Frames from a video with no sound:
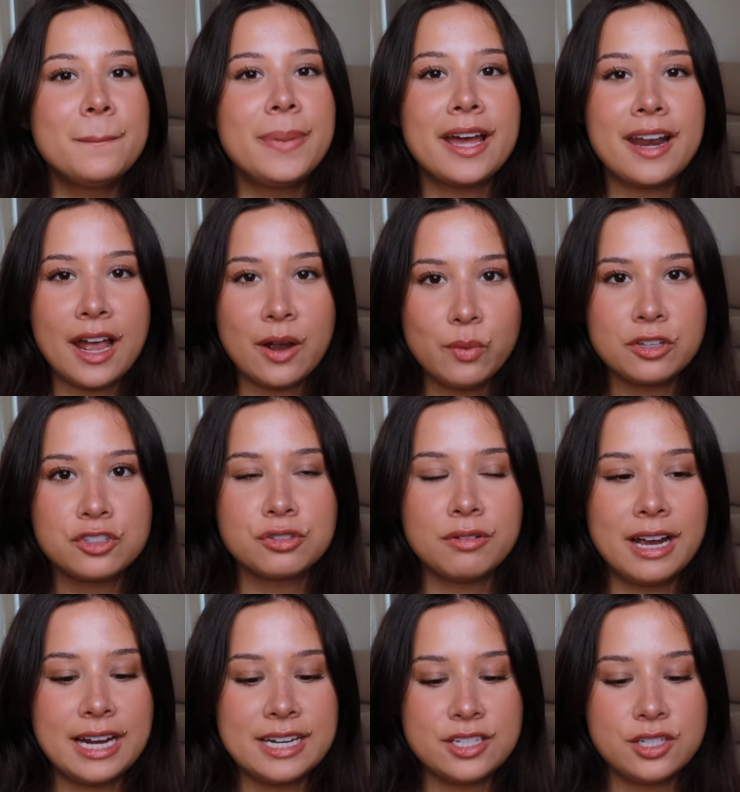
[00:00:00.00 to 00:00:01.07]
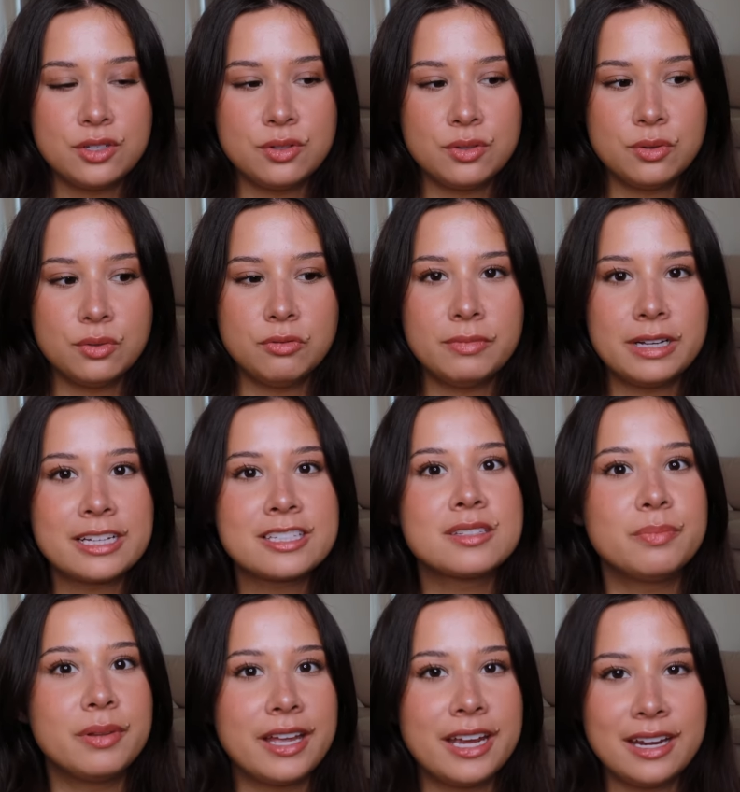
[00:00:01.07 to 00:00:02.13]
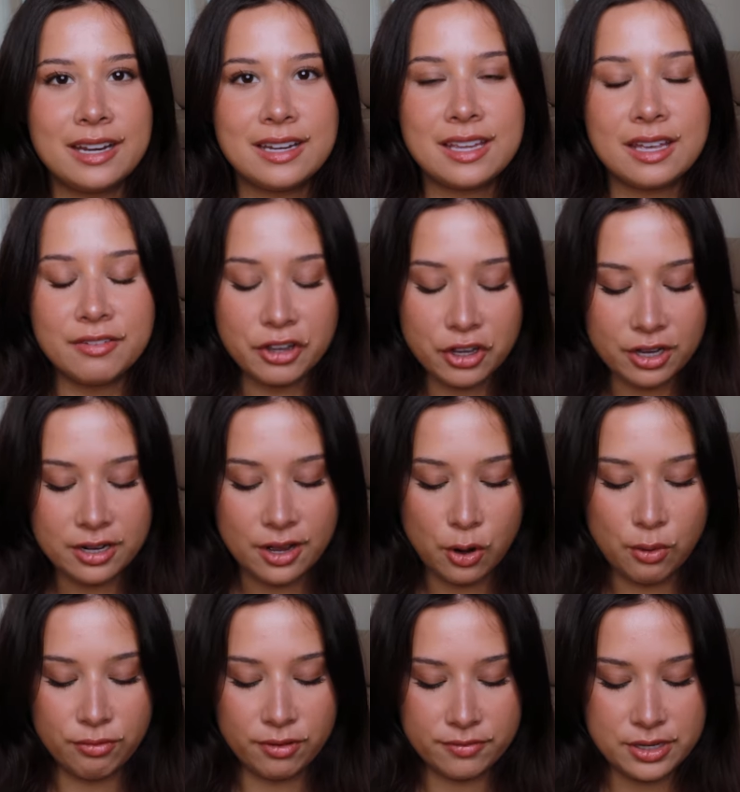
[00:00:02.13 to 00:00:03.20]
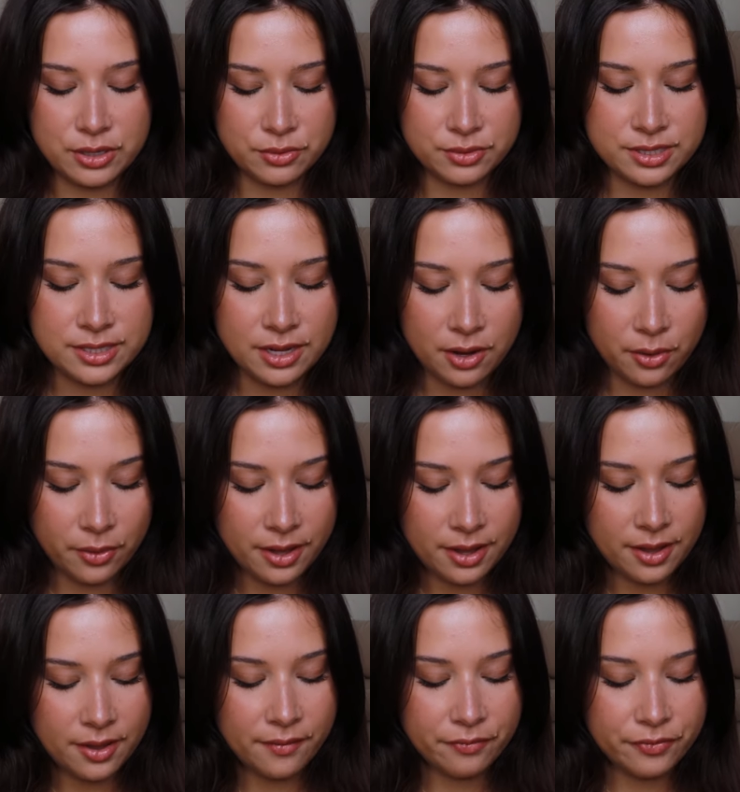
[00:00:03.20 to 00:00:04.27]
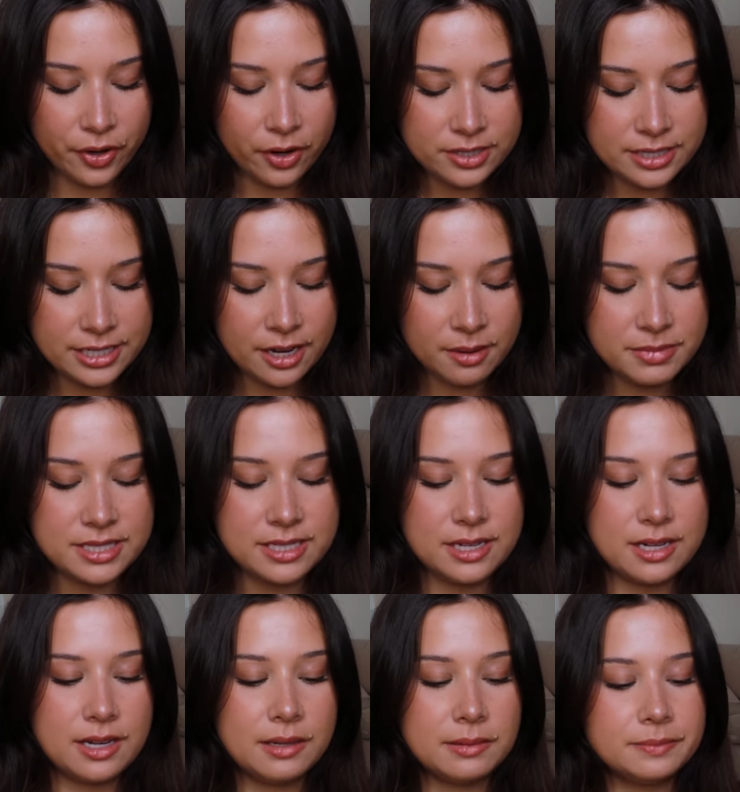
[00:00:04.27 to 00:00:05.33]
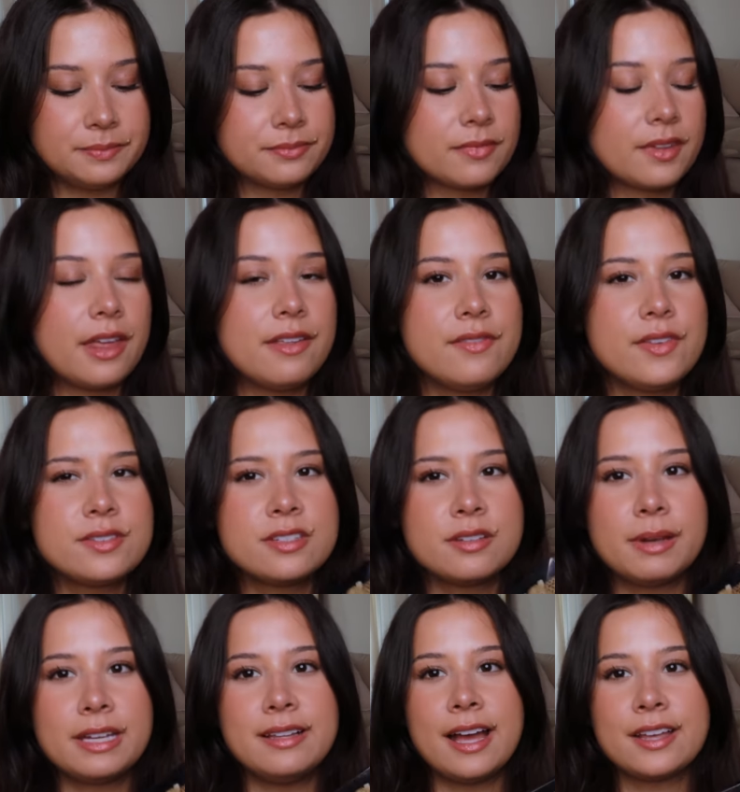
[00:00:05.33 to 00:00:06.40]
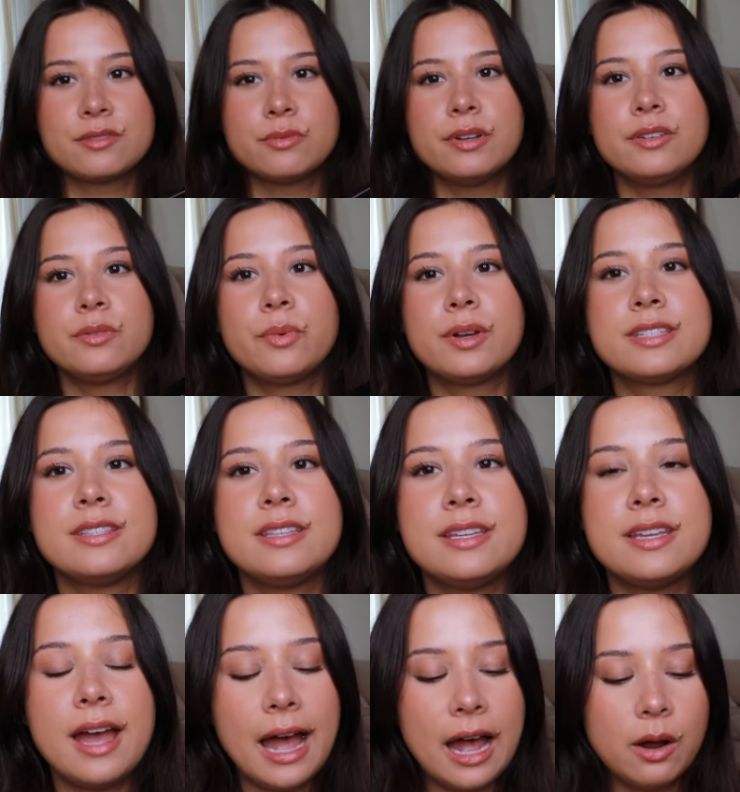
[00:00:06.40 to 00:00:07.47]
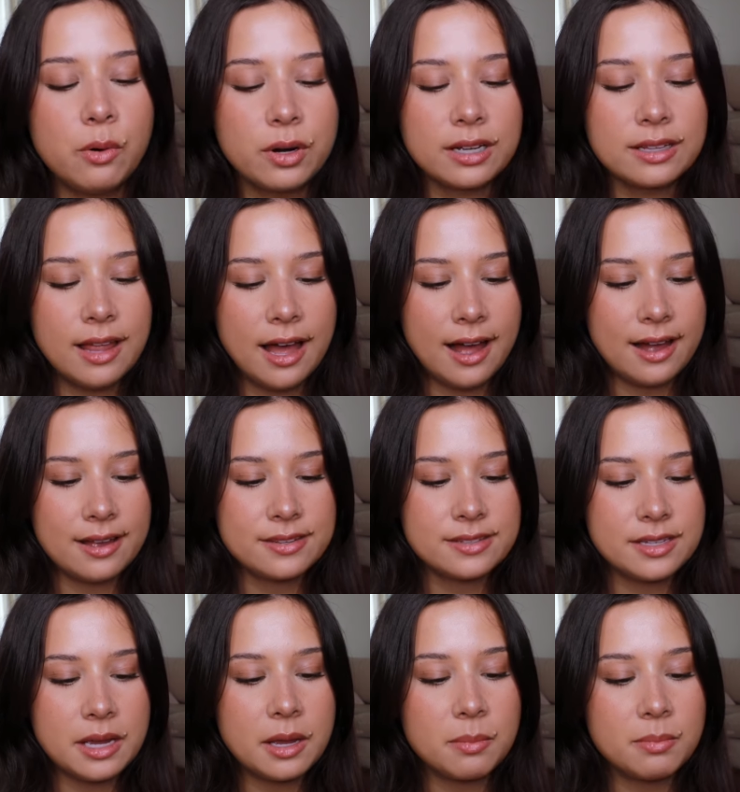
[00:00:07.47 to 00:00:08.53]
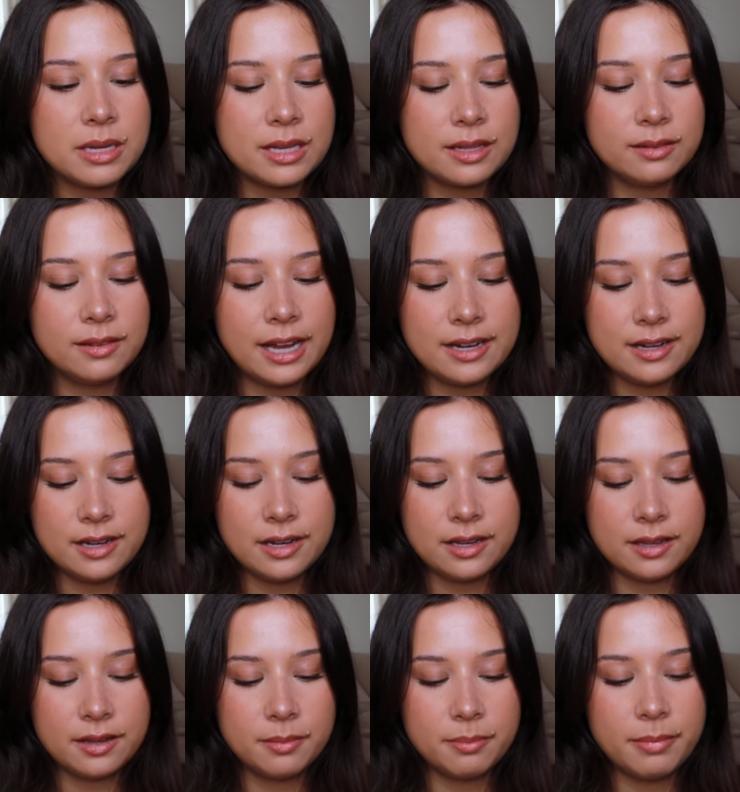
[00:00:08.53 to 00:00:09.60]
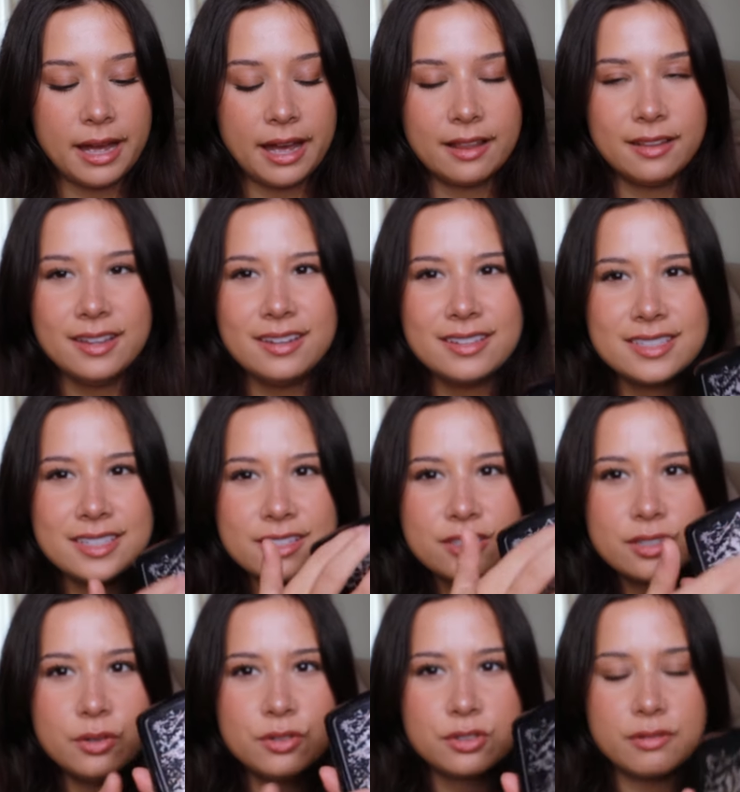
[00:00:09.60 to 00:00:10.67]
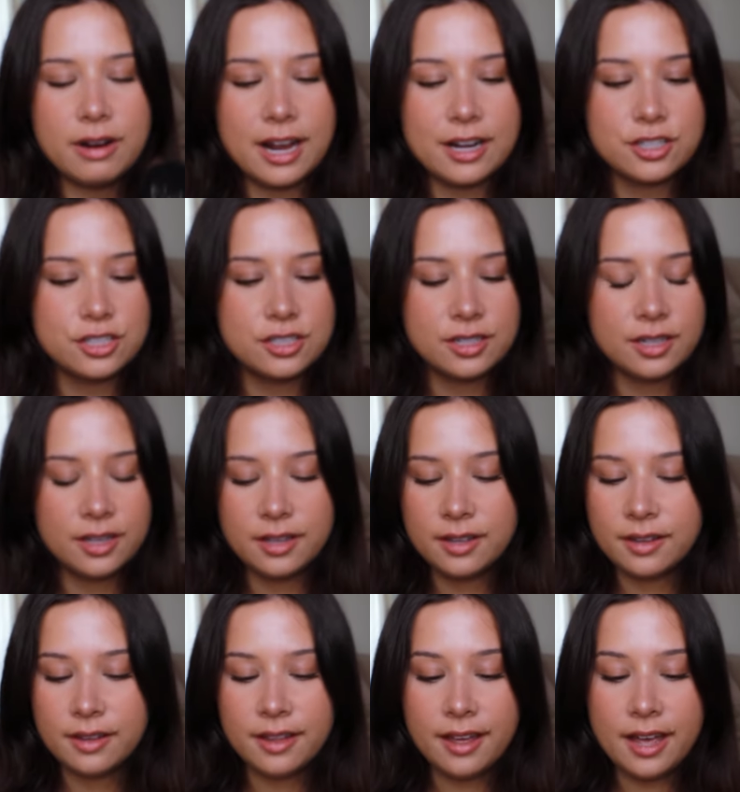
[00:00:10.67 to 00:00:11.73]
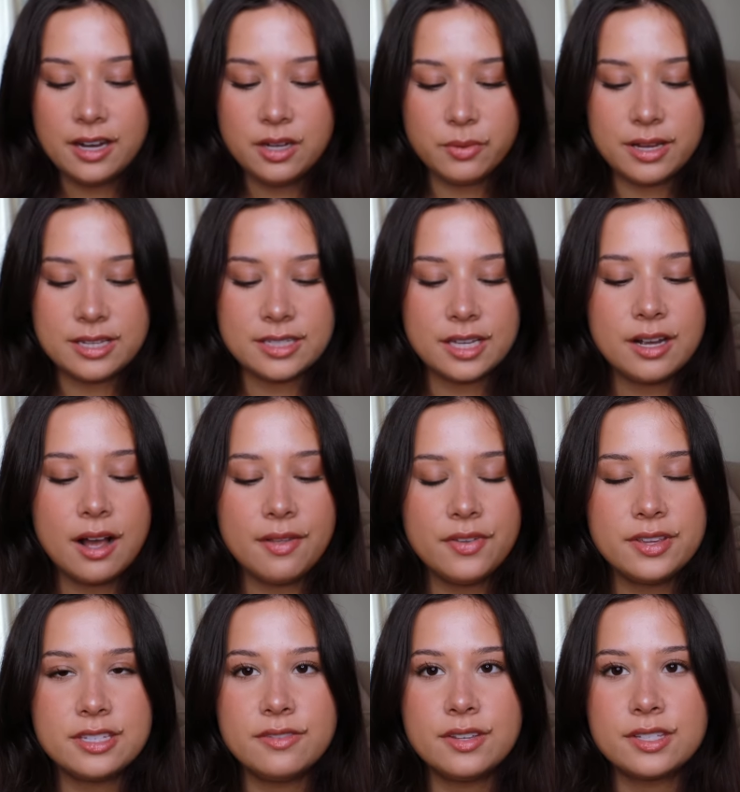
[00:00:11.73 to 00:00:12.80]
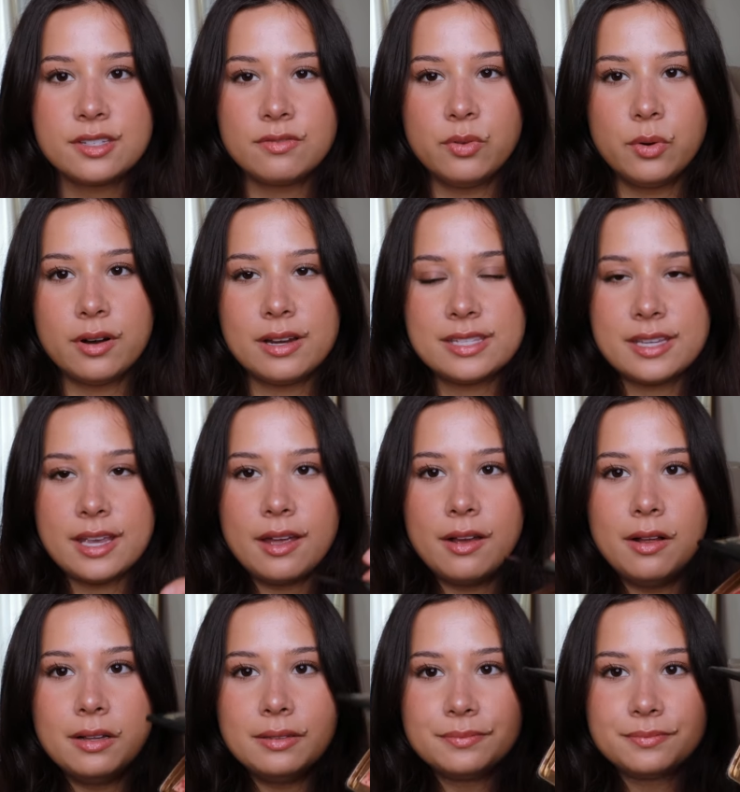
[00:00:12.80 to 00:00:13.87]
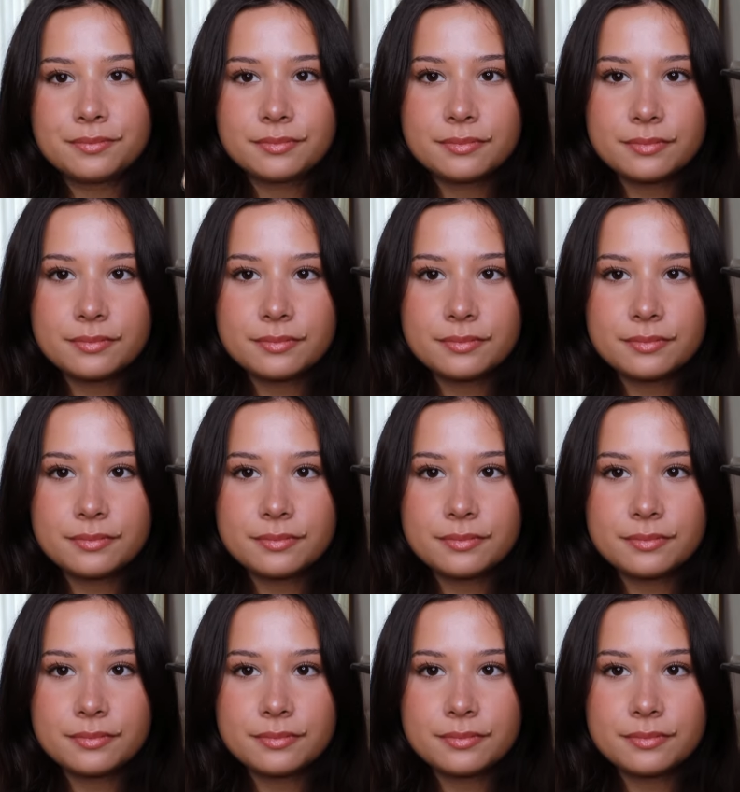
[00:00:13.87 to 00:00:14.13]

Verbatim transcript: but I will try to explain and give a good overview. So first thing I'm seeing, I think this is in my last one, was the Hourglass Ambient Lighting Palette. It's like so scratched. Anyways, I got this in the Sephora sale.